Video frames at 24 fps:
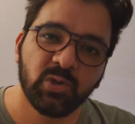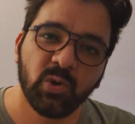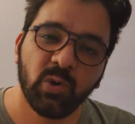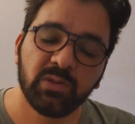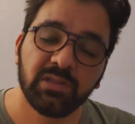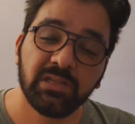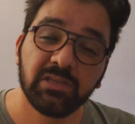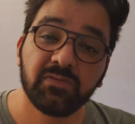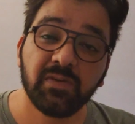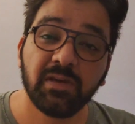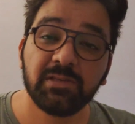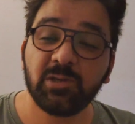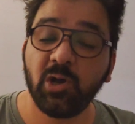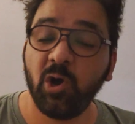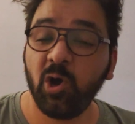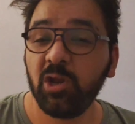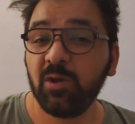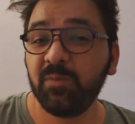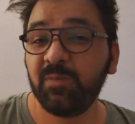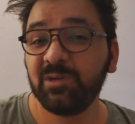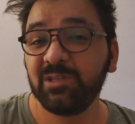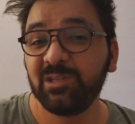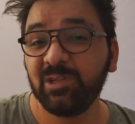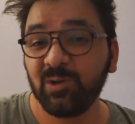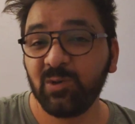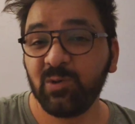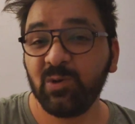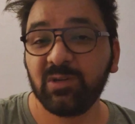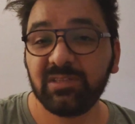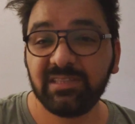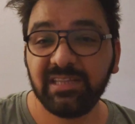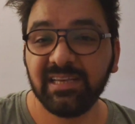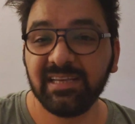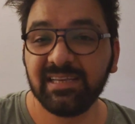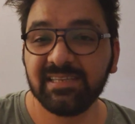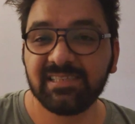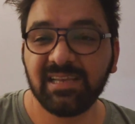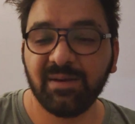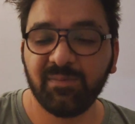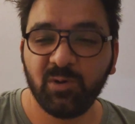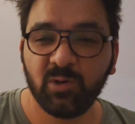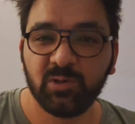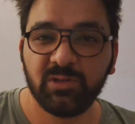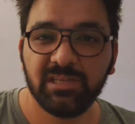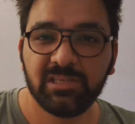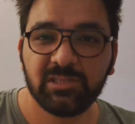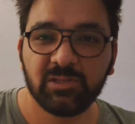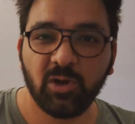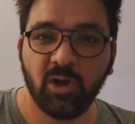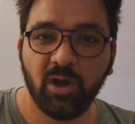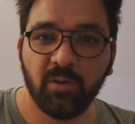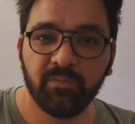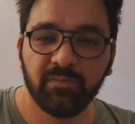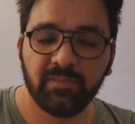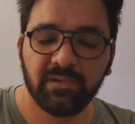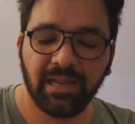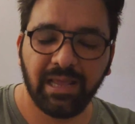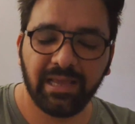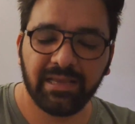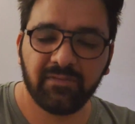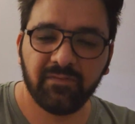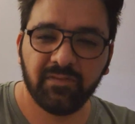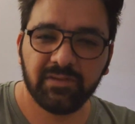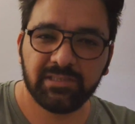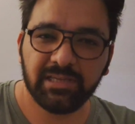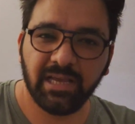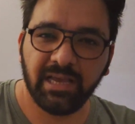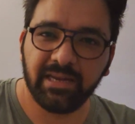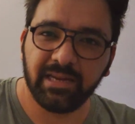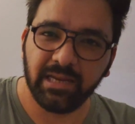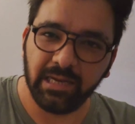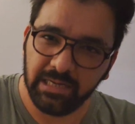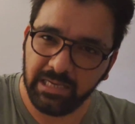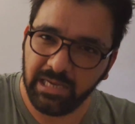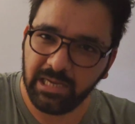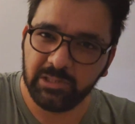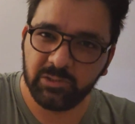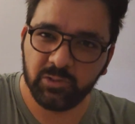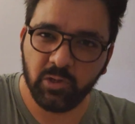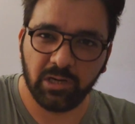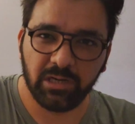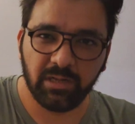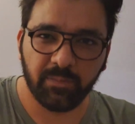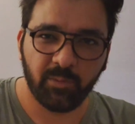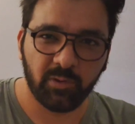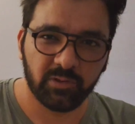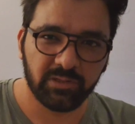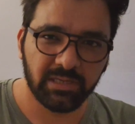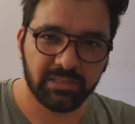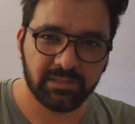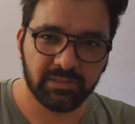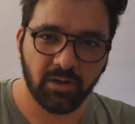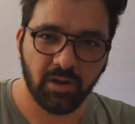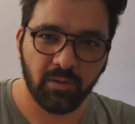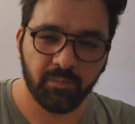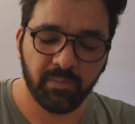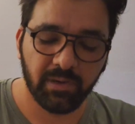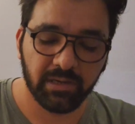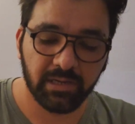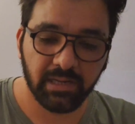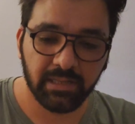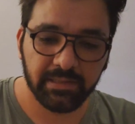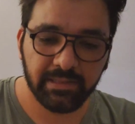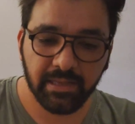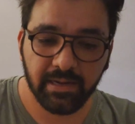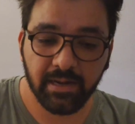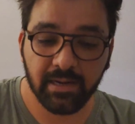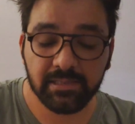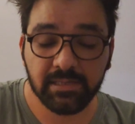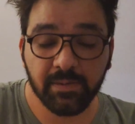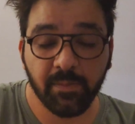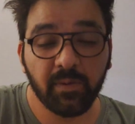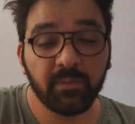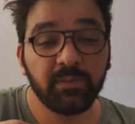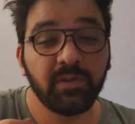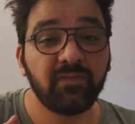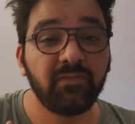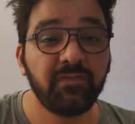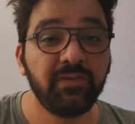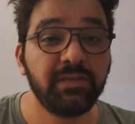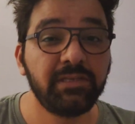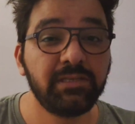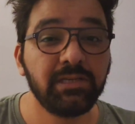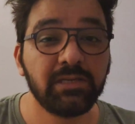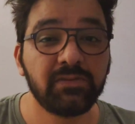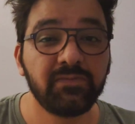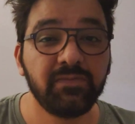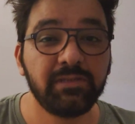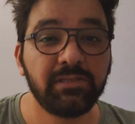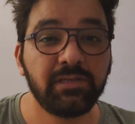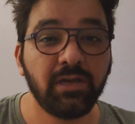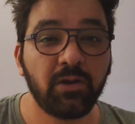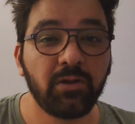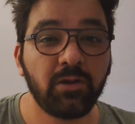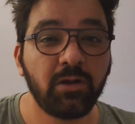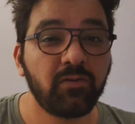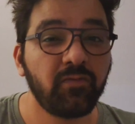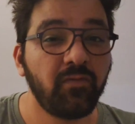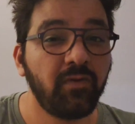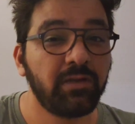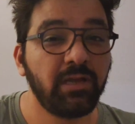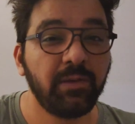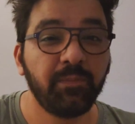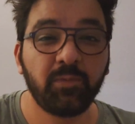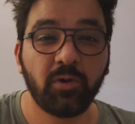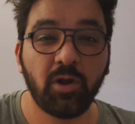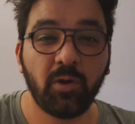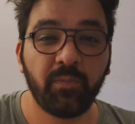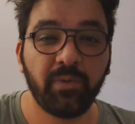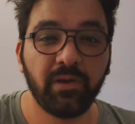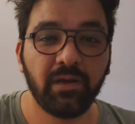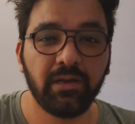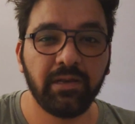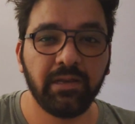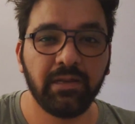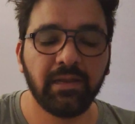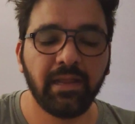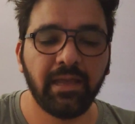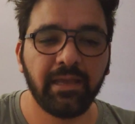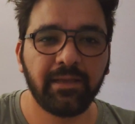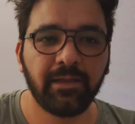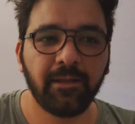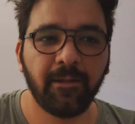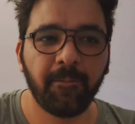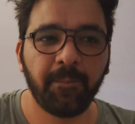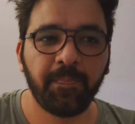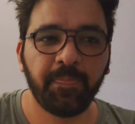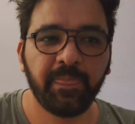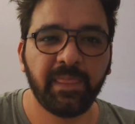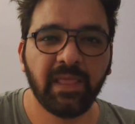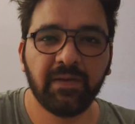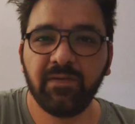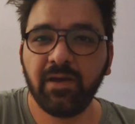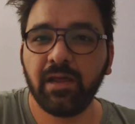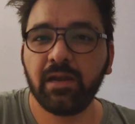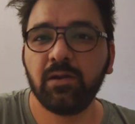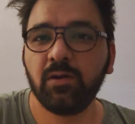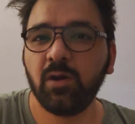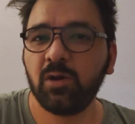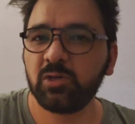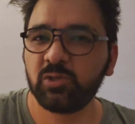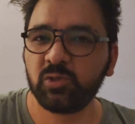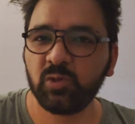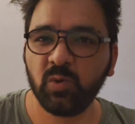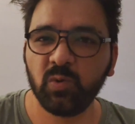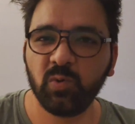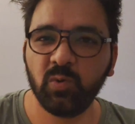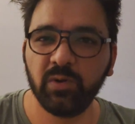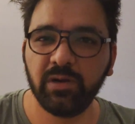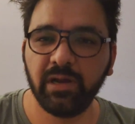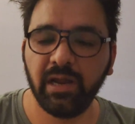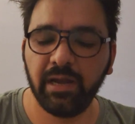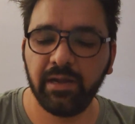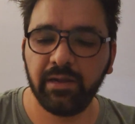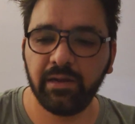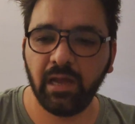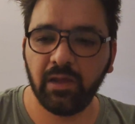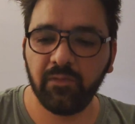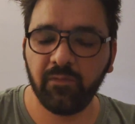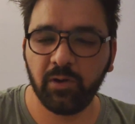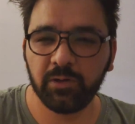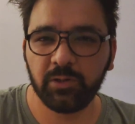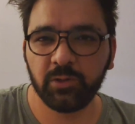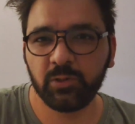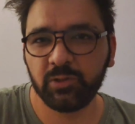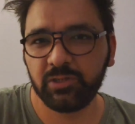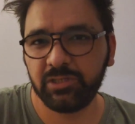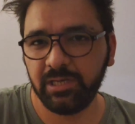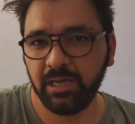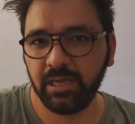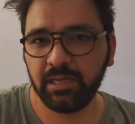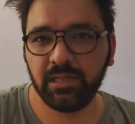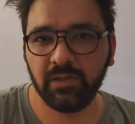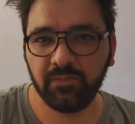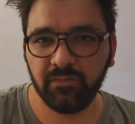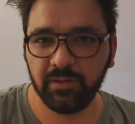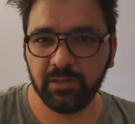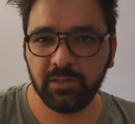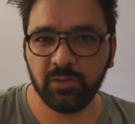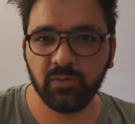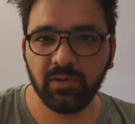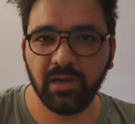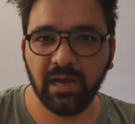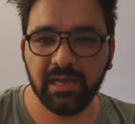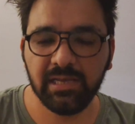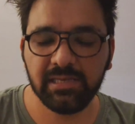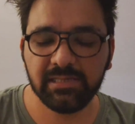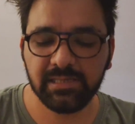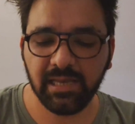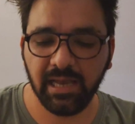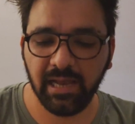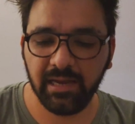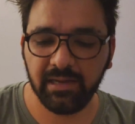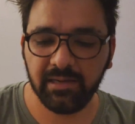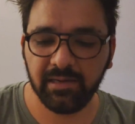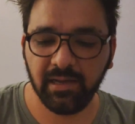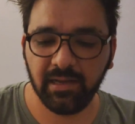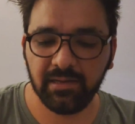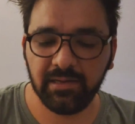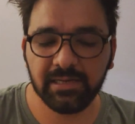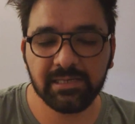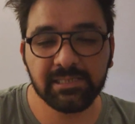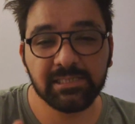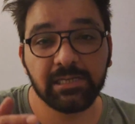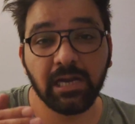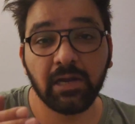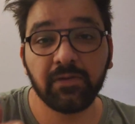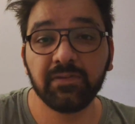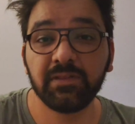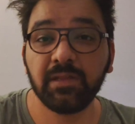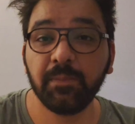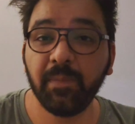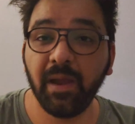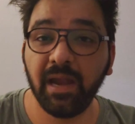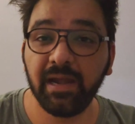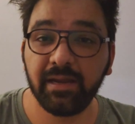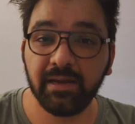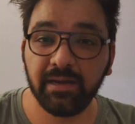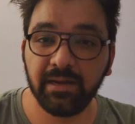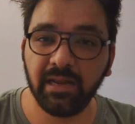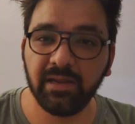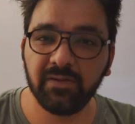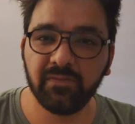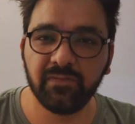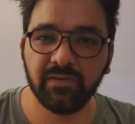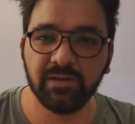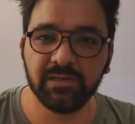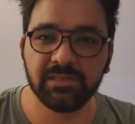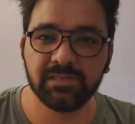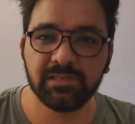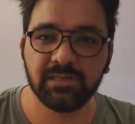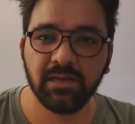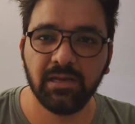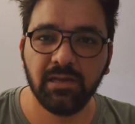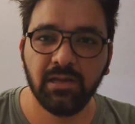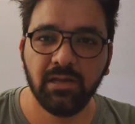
So this was all about the good things about this ROM, like which I really enjoyed about this ROM, but there are some of the features which are not working properly, like they were not so good, and I wanted to share them with you guys. And let's start with the battery life first.